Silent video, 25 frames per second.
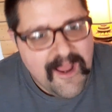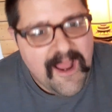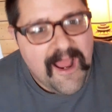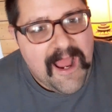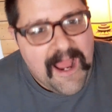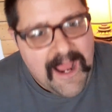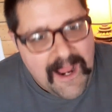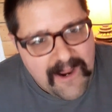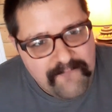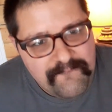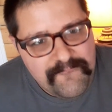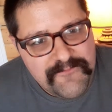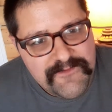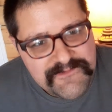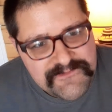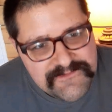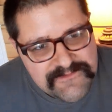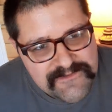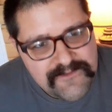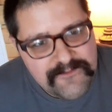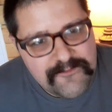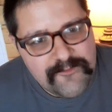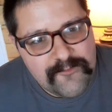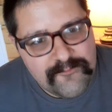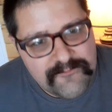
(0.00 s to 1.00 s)
Every
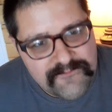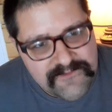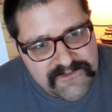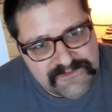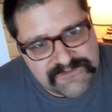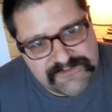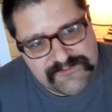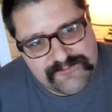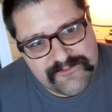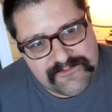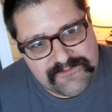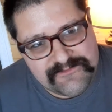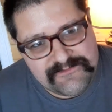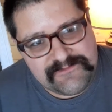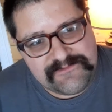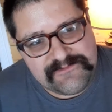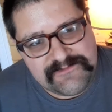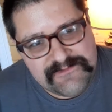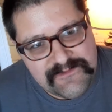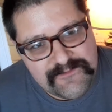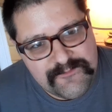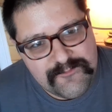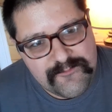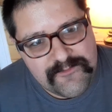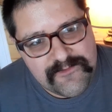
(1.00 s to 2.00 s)
single district is
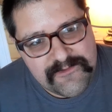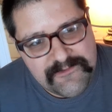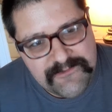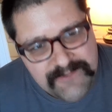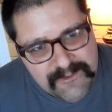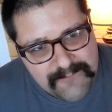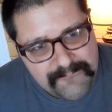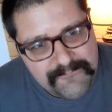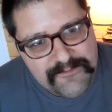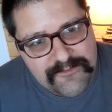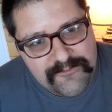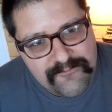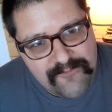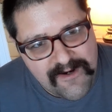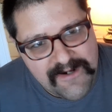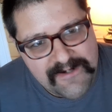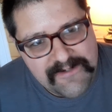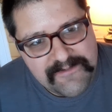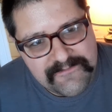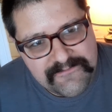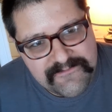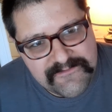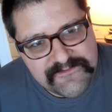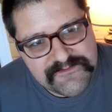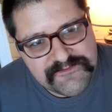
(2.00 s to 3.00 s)
either a
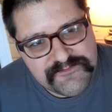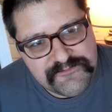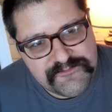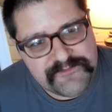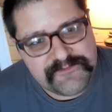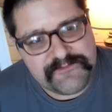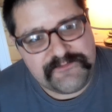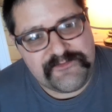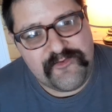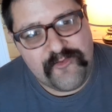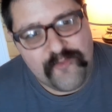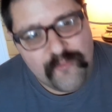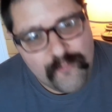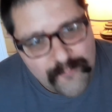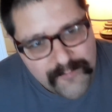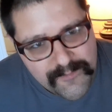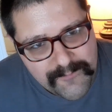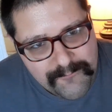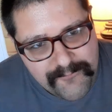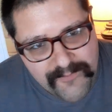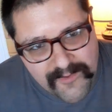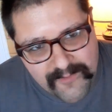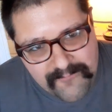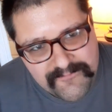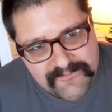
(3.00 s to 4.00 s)
Democratic district or a
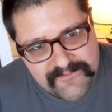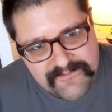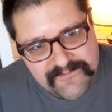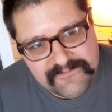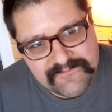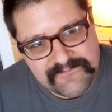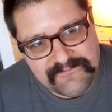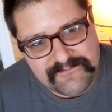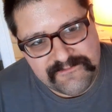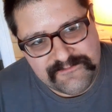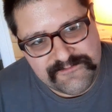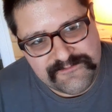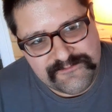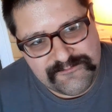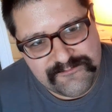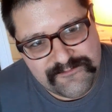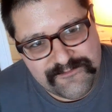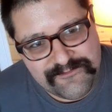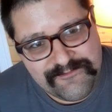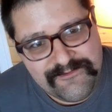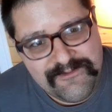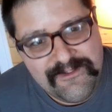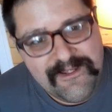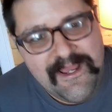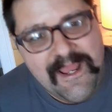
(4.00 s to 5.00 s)
Republican
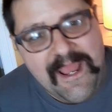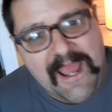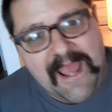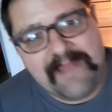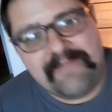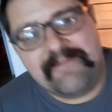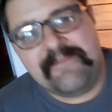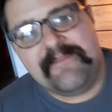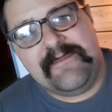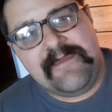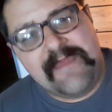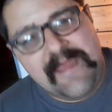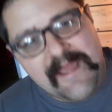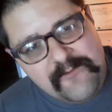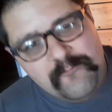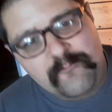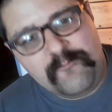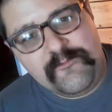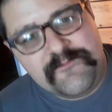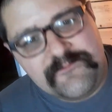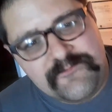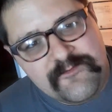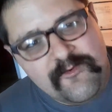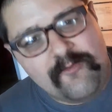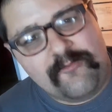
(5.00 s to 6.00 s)
district. And the end
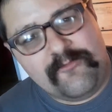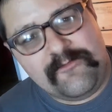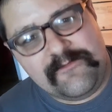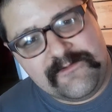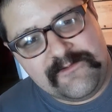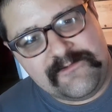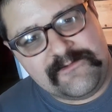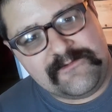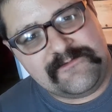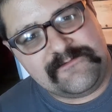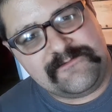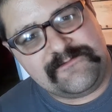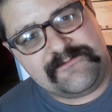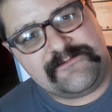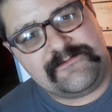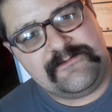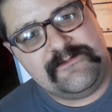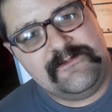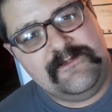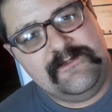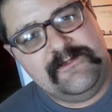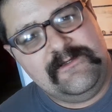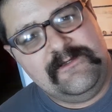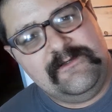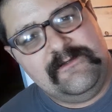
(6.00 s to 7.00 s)
result is,
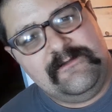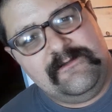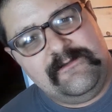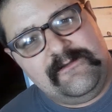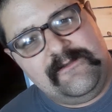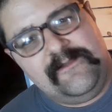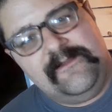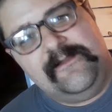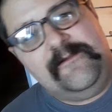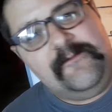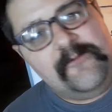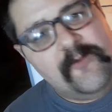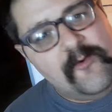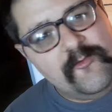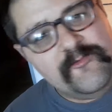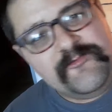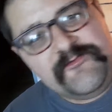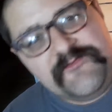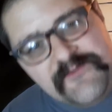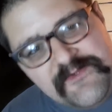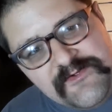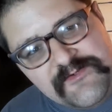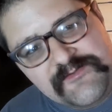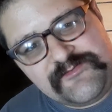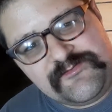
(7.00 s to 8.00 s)
in those
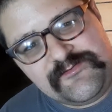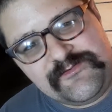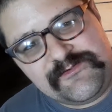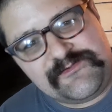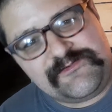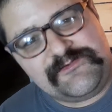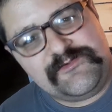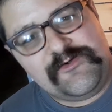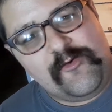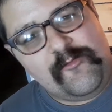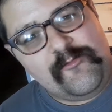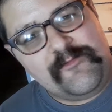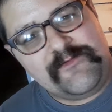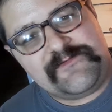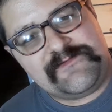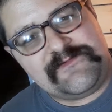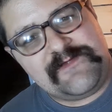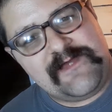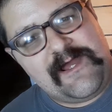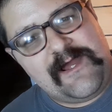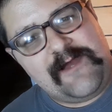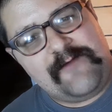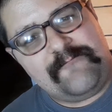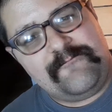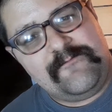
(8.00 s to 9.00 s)
districts, you always
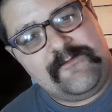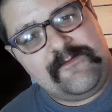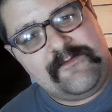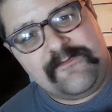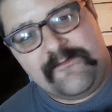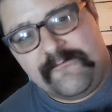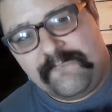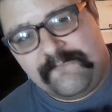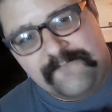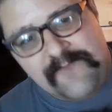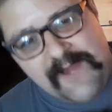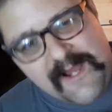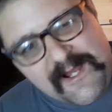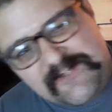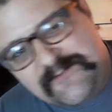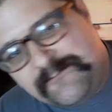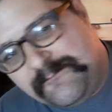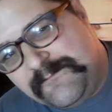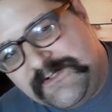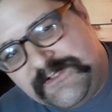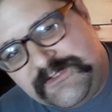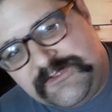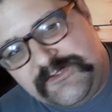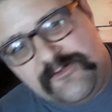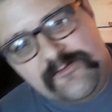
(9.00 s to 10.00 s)
have the vast
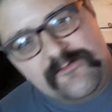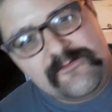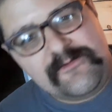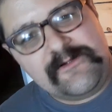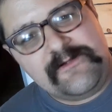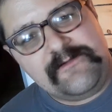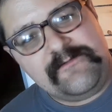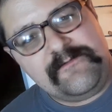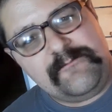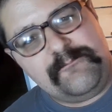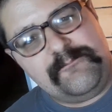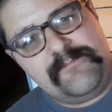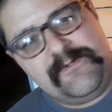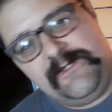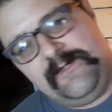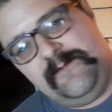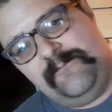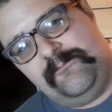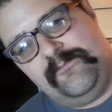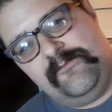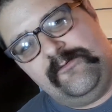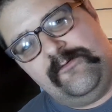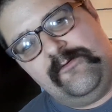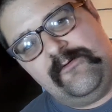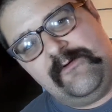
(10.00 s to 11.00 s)
majority of the
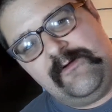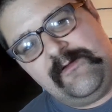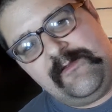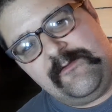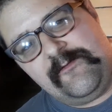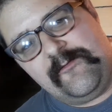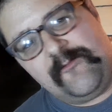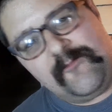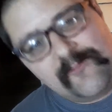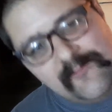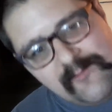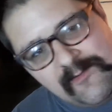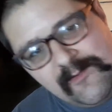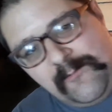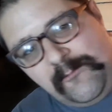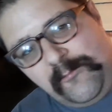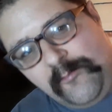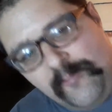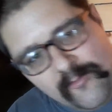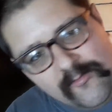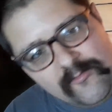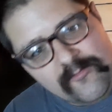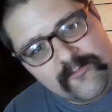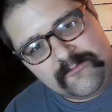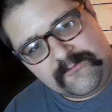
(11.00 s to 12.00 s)
people are either
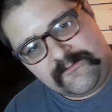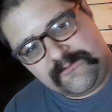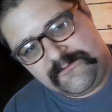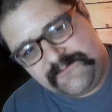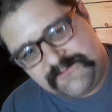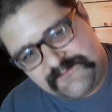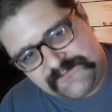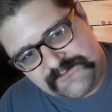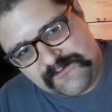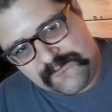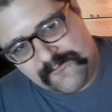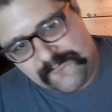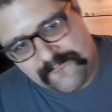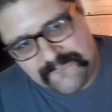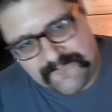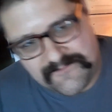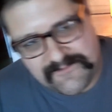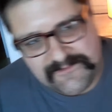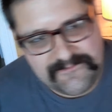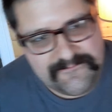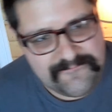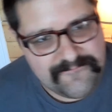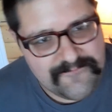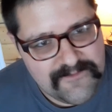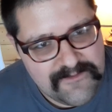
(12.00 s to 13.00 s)
liberal or
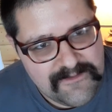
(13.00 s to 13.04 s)
conservative.